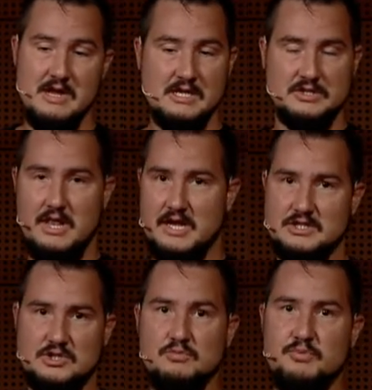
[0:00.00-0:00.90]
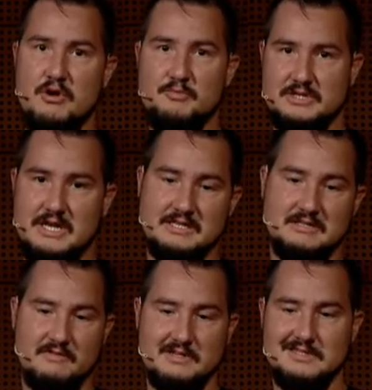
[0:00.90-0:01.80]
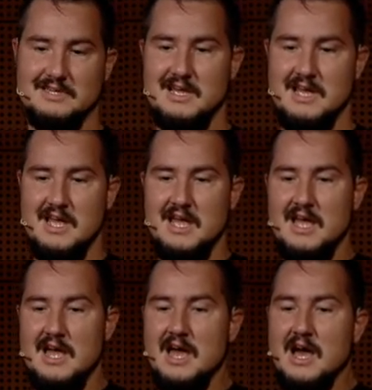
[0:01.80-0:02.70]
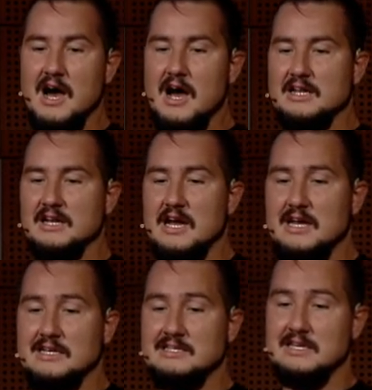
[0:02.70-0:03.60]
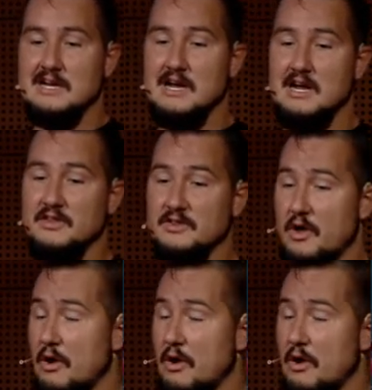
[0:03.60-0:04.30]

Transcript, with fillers: So like super opposite ends of this. And the